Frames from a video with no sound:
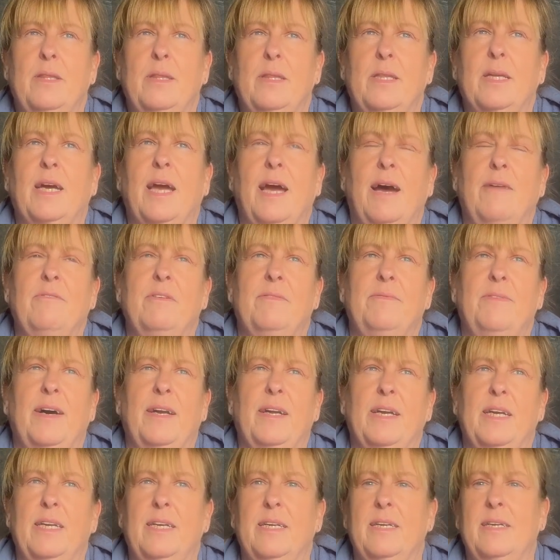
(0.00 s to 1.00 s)
the
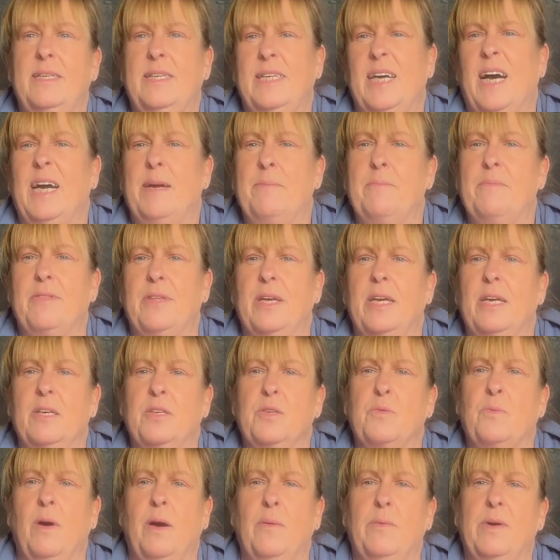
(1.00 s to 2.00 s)
caravanning type
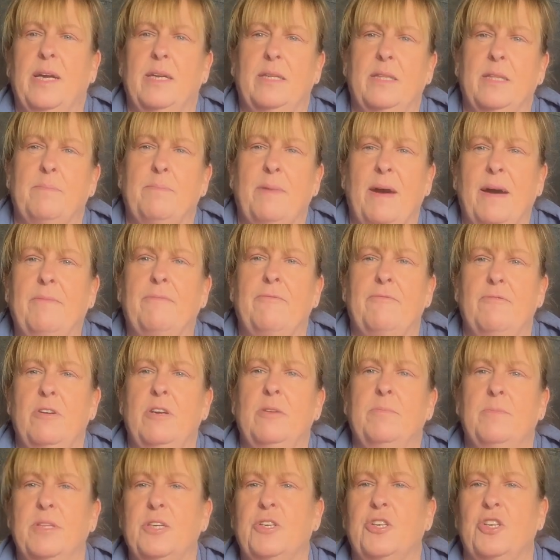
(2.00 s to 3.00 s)
things where we had the
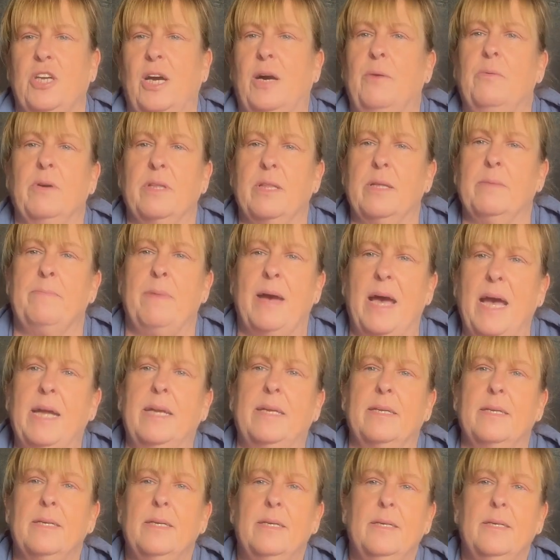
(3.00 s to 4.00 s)
bathroom, the shower, the bed,